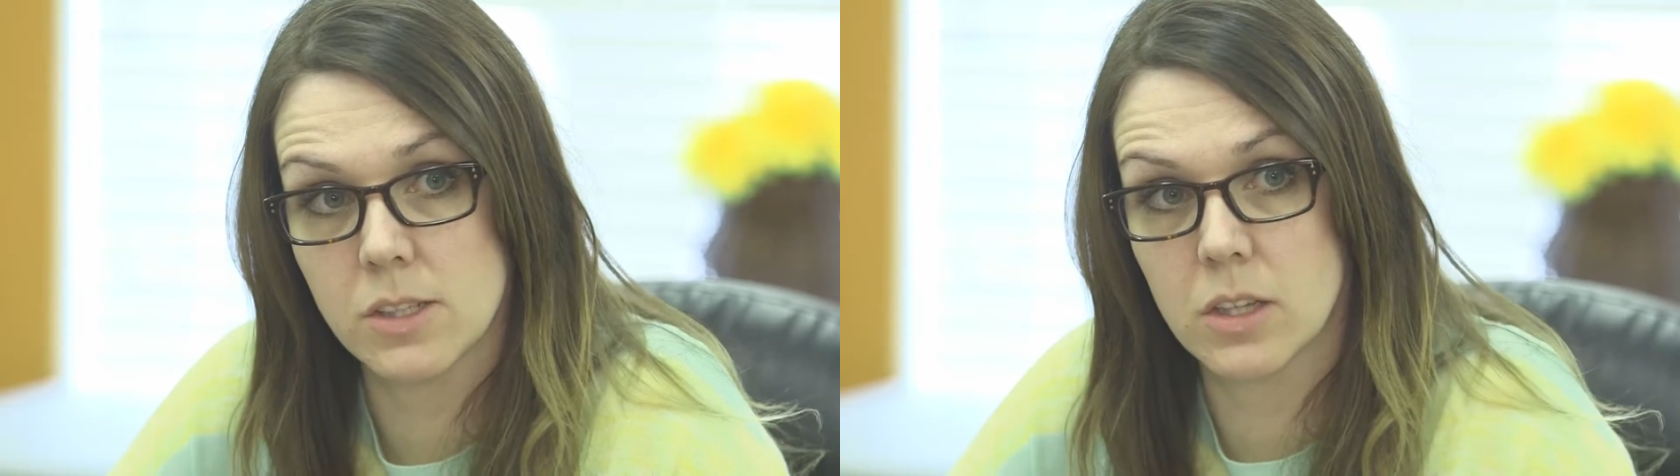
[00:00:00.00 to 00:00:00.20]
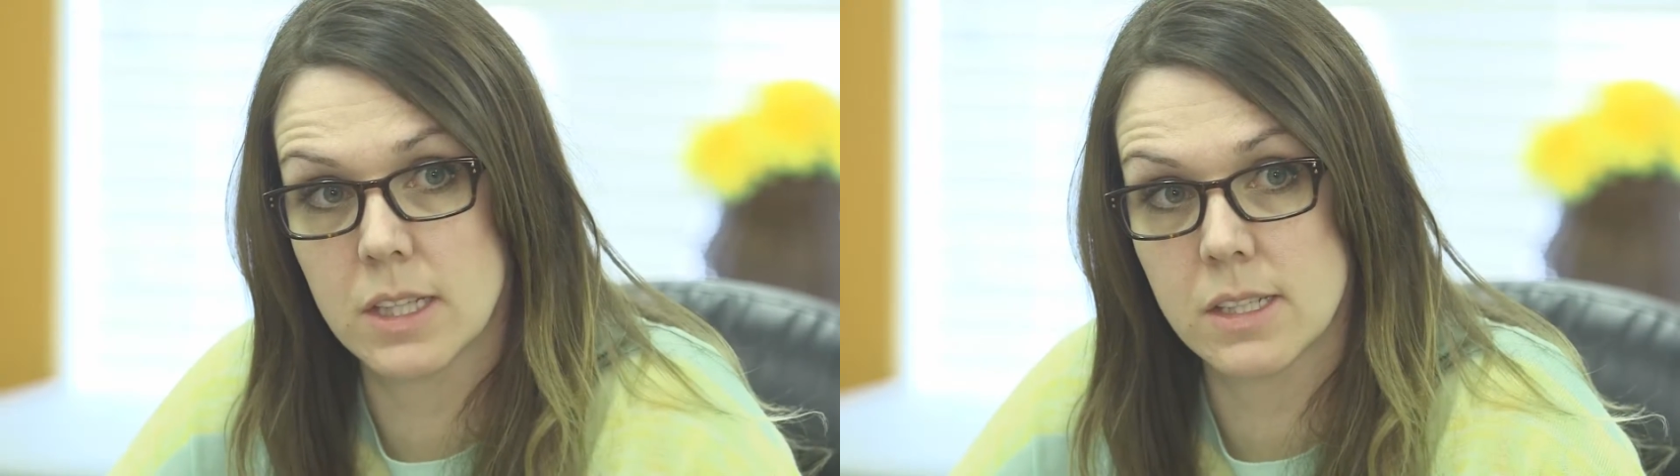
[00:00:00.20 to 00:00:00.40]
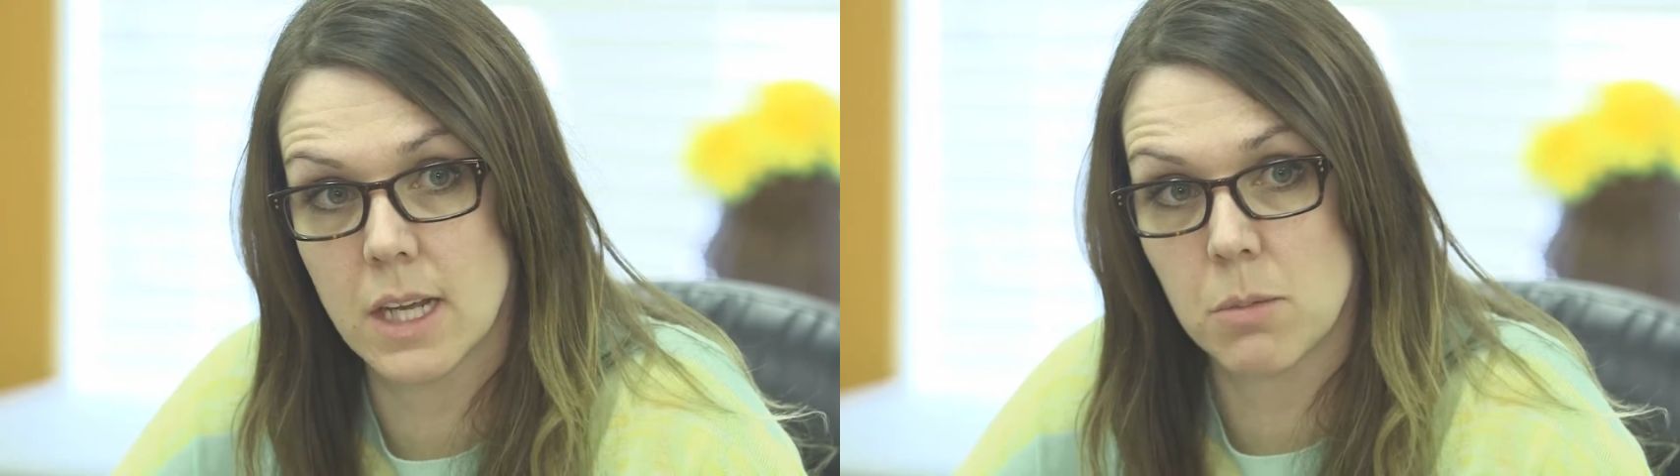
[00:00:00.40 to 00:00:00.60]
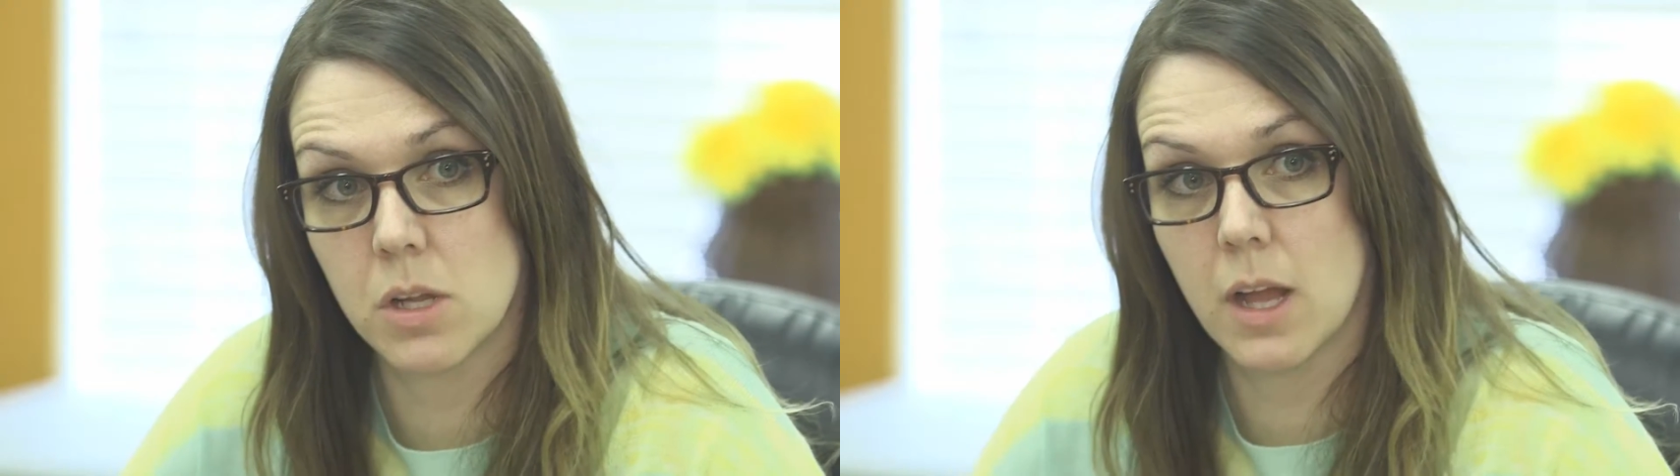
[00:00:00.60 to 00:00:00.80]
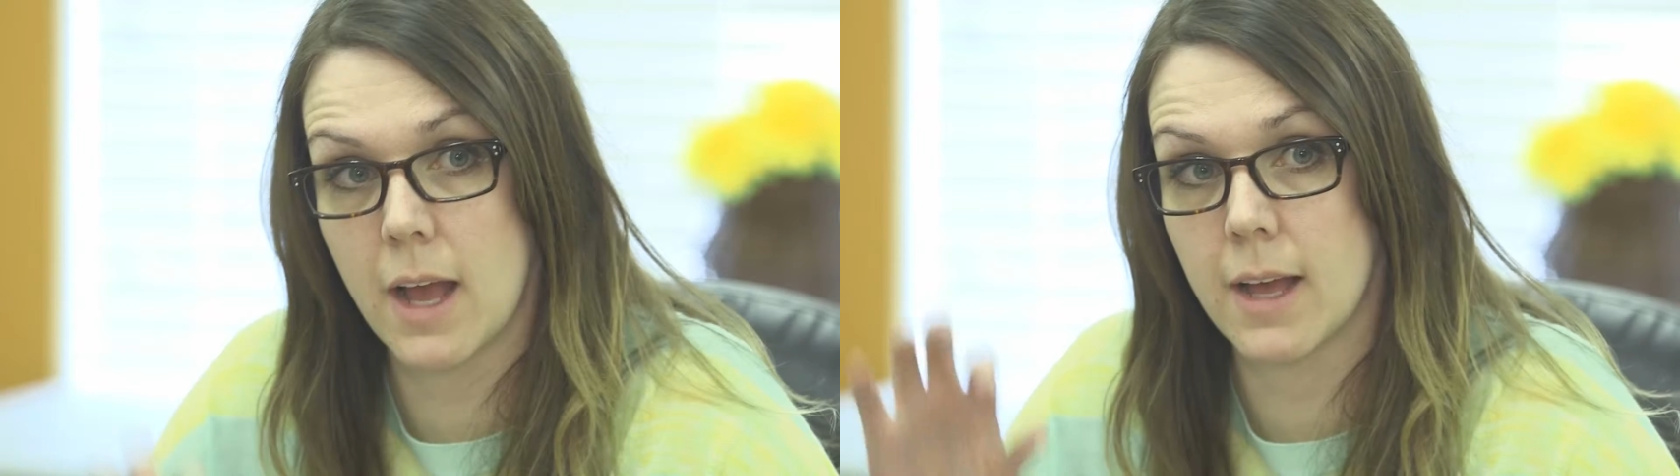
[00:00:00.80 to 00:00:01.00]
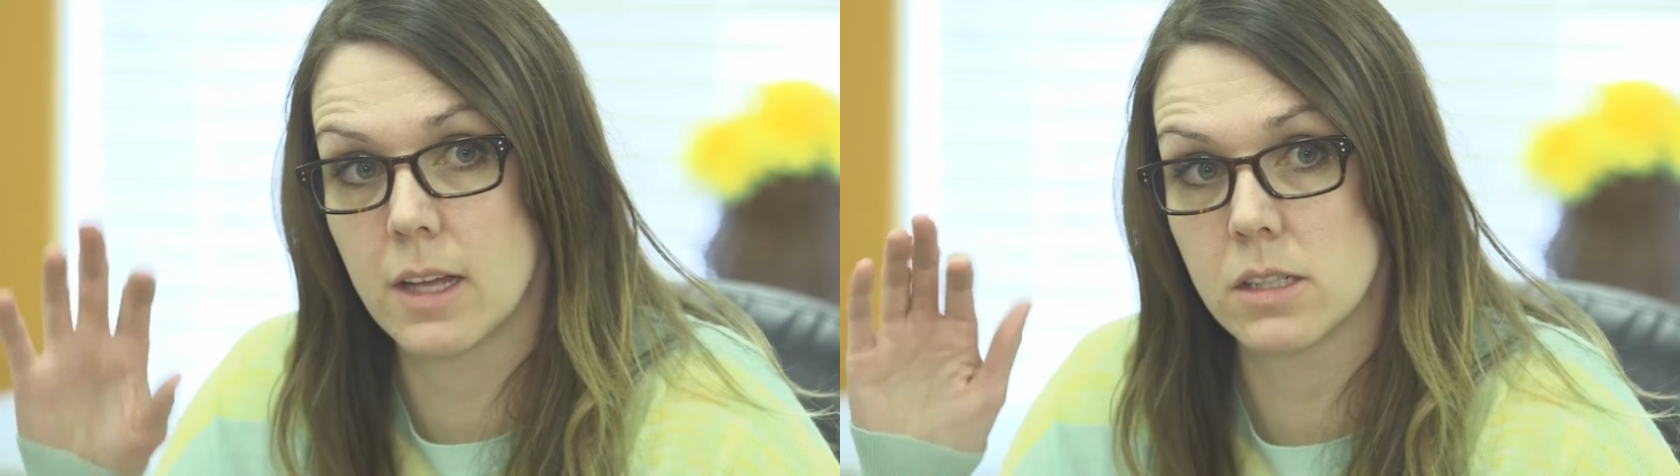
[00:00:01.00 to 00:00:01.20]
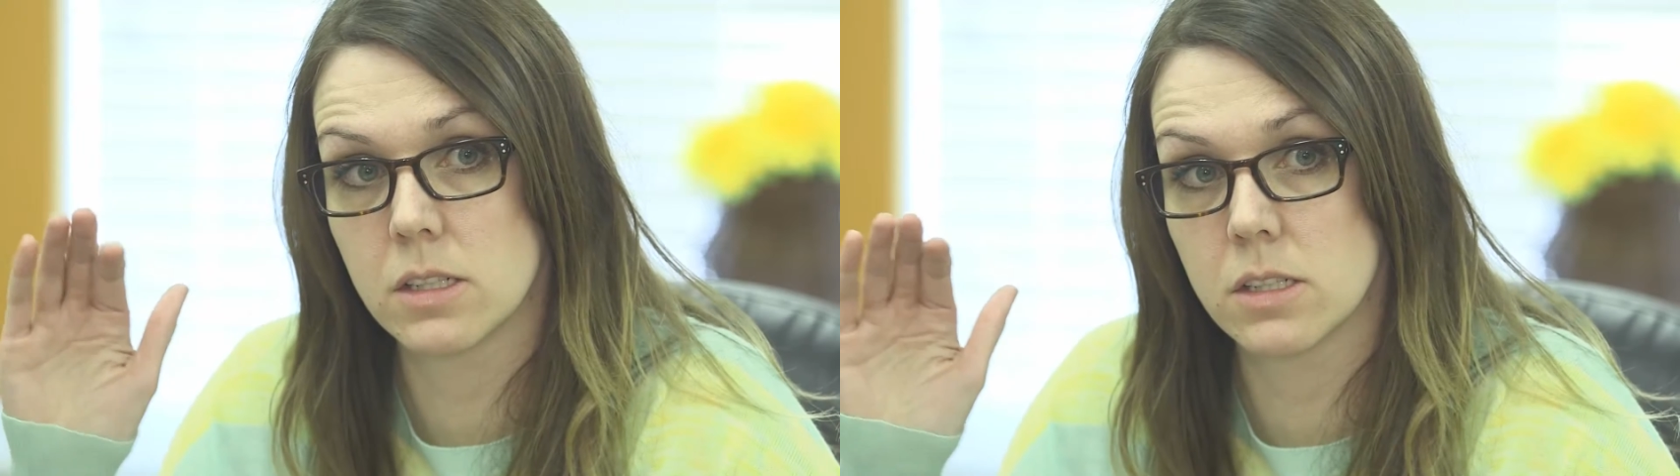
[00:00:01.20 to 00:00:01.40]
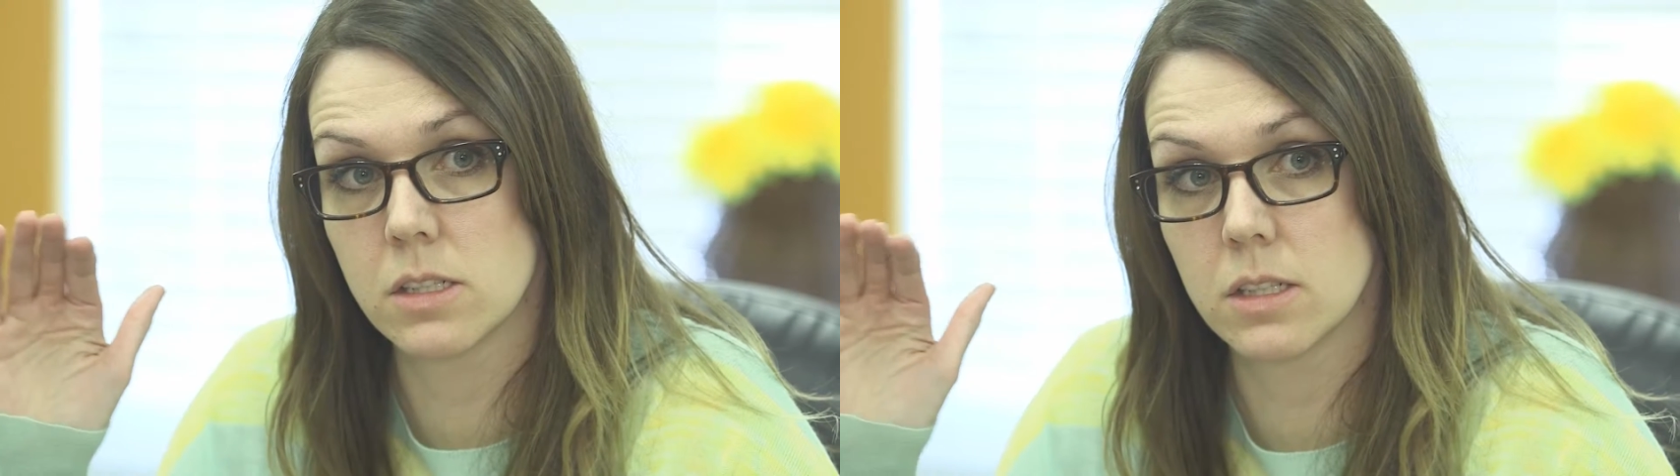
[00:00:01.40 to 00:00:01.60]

opportunities and resources